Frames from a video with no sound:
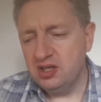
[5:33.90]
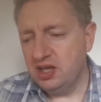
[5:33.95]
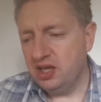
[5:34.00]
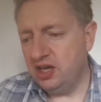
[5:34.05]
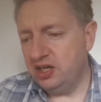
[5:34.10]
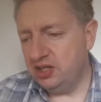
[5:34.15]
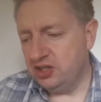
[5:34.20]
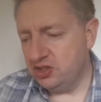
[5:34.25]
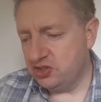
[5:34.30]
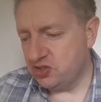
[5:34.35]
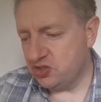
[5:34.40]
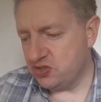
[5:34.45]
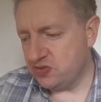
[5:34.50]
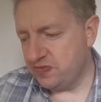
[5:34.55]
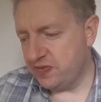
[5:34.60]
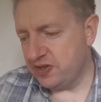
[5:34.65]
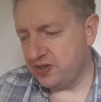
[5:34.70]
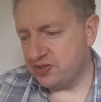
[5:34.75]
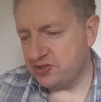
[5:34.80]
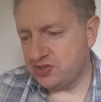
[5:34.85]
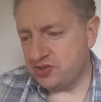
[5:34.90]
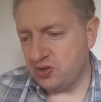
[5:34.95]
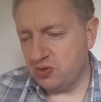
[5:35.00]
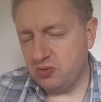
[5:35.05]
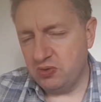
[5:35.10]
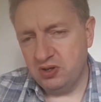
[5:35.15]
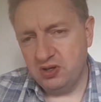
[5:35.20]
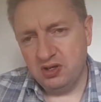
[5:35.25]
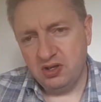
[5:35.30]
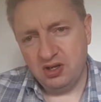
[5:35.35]
And I just feel
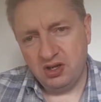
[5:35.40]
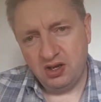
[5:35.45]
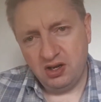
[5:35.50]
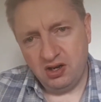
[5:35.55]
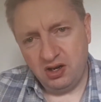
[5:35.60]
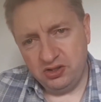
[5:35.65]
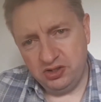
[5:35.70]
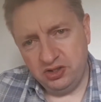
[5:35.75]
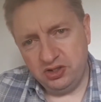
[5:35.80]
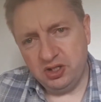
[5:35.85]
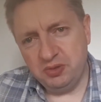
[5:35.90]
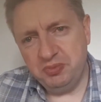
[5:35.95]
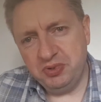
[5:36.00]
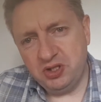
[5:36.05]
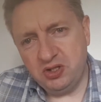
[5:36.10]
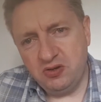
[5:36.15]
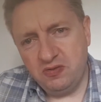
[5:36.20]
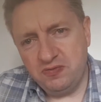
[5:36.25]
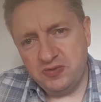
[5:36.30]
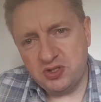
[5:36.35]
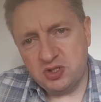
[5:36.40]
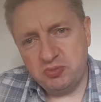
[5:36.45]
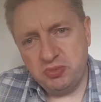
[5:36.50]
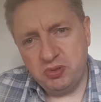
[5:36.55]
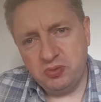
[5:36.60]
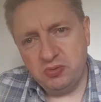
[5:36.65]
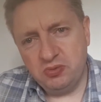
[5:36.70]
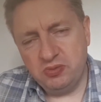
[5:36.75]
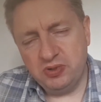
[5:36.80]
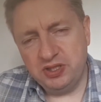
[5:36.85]
so. Are you going to be
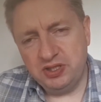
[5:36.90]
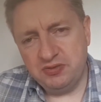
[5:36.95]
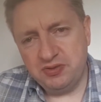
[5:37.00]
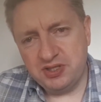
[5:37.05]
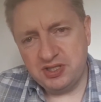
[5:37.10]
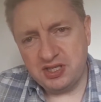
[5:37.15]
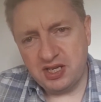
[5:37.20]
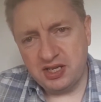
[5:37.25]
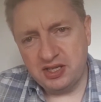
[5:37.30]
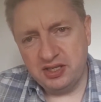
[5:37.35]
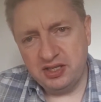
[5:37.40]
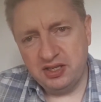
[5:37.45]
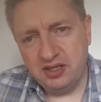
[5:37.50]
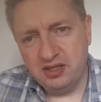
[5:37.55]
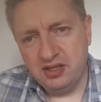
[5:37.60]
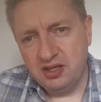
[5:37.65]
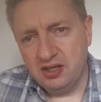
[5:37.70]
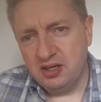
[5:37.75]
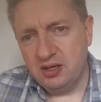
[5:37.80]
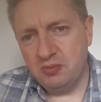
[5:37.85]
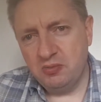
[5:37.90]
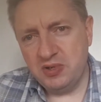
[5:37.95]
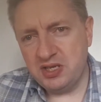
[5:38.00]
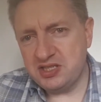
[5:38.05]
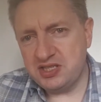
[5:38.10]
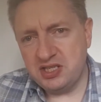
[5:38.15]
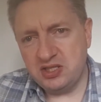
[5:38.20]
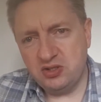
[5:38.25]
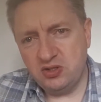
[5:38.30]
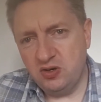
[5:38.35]
comfortable when you retire? And when I
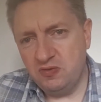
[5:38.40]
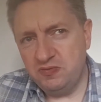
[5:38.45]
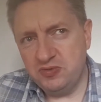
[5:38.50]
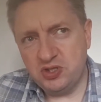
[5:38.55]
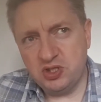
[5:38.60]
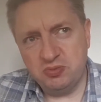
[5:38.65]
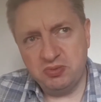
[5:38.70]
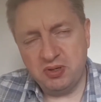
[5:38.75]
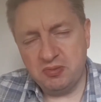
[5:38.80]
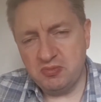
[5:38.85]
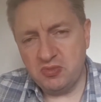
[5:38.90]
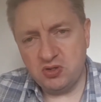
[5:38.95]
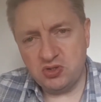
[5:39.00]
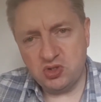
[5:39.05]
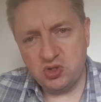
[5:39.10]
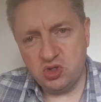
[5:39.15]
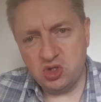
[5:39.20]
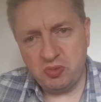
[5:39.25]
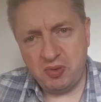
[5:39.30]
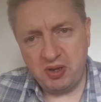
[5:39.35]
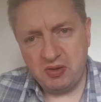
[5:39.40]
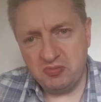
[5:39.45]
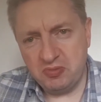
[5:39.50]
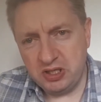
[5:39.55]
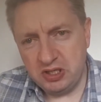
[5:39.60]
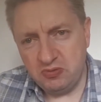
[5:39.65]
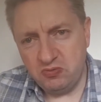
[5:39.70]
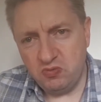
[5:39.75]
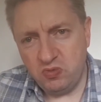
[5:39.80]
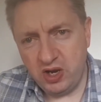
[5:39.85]
say comfortable, I'm not talking about
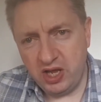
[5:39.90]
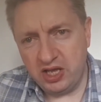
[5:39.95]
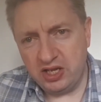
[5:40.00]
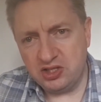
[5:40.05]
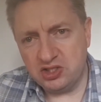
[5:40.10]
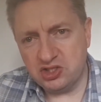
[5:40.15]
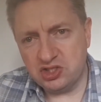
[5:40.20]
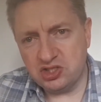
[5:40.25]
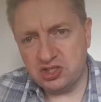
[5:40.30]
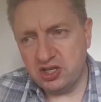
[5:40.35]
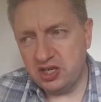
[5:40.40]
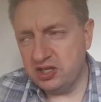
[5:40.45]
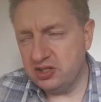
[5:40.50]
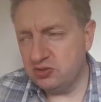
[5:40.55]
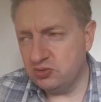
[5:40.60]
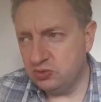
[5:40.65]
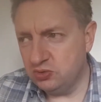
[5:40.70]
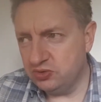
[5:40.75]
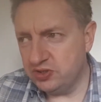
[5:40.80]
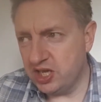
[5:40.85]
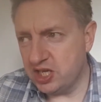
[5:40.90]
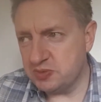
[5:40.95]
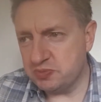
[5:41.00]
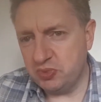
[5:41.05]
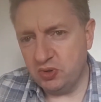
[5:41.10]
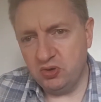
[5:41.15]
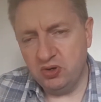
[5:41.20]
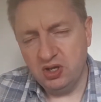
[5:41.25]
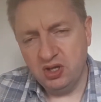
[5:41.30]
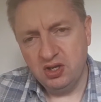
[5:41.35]
being rich and all this,
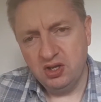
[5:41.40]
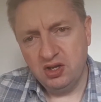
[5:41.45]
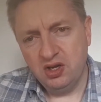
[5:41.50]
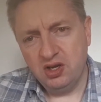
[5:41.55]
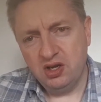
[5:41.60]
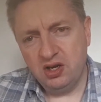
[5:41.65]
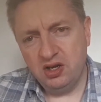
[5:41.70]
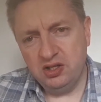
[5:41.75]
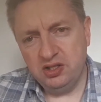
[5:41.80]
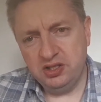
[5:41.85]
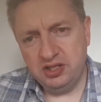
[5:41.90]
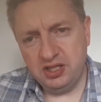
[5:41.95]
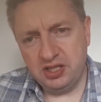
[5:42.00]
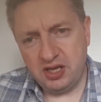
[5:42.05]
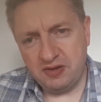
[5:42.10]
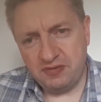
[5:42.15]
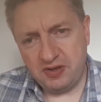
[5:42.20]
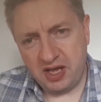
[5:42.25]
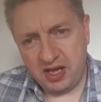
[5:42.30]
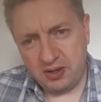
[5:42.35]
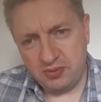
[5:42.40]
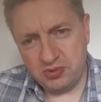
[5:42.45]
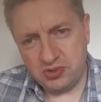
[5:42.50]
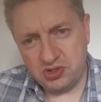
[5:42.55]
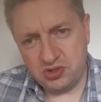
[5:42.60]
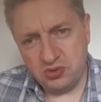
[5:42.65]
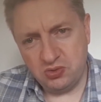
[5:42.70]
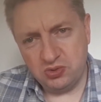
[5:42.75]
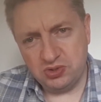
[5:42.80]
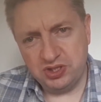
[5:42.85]
but are you going to have a house
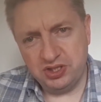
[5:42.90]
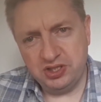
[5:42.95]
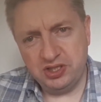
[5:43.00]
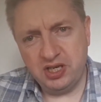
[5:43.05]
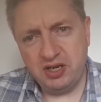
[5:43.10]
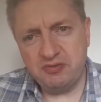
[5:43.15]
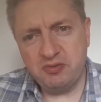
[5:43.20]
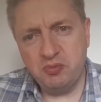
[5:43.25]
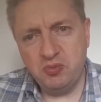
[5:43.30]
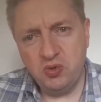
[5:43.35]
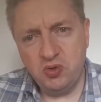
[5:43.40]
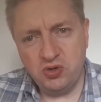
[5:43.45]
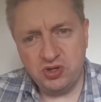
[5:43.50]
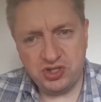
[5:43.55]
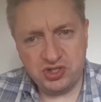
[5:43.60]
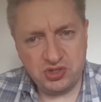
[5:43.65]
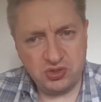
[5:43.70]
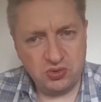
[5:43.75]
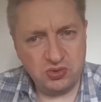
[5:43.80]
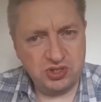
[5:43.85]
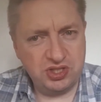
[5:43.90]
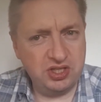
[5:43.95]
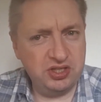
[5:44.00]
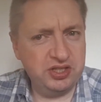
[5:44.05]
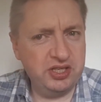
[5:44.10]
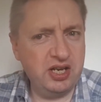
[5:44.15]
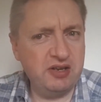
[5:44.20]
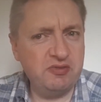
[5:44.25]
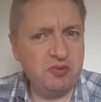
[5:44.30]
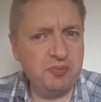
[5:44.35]
sorted? Are you going to have a mortgage sorted? Are you
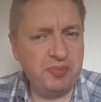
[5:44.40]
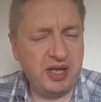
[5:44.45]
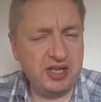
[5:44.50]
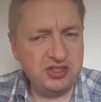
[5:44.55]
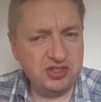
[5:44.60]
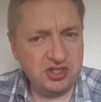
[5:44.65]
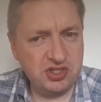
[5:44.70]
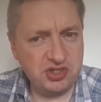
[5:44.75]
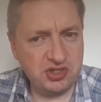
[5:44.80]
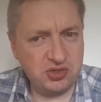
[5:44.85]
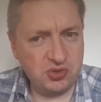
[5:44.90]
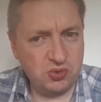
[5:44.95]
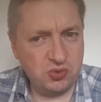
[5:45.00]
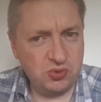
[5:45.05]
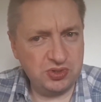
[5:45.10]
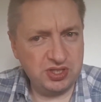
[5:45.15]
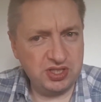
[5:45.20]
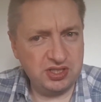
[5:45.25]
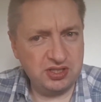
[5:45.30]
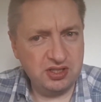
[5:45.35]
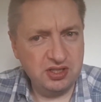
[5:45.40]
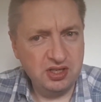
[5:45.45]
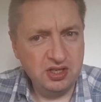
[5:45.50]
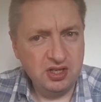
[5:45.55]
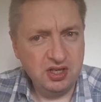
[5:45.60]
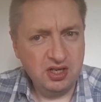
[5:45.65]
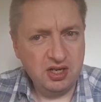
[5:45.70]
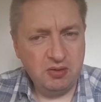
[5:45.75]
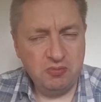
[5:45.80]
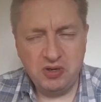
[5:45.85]
going to have a pension sorted?
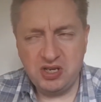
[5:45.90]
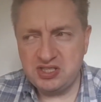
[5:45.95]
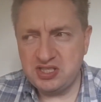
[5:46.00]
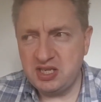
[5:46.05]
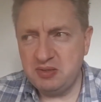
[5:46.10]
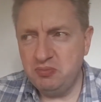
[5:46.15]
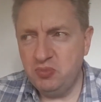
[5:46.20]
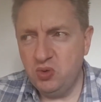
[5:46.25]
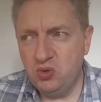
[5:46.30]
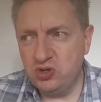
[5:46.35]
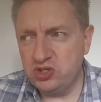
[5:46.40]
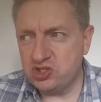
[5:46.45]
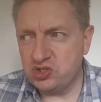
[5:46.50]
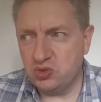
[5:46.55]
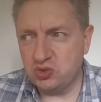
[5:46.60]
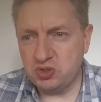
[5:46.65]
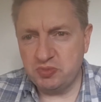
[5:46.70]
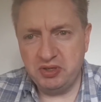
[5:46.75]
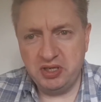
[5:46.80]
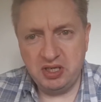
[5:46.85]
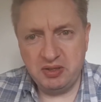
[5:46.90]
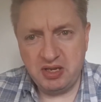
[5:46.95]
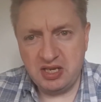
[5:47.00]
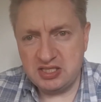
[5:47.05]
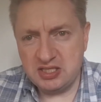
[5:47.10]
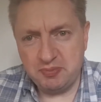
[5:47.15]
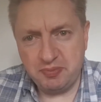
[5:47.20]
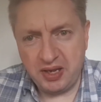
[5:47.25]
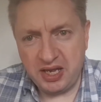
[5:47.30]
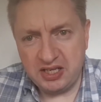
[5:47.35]
And when I say mortgage sorted, I mean,
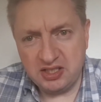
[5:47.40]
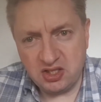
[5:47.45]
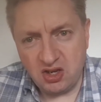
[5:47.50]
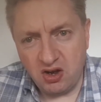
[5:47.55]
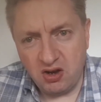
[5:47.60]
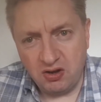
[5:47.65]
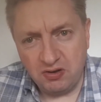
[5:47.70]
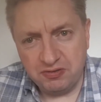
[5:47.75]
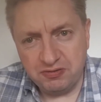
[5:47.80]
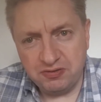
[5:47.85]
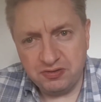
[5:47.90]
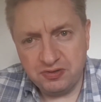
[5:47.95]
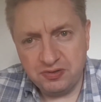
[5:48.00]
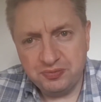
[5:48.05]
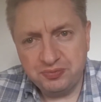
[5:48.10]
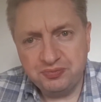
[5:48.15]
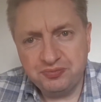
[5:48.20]
is it paid off?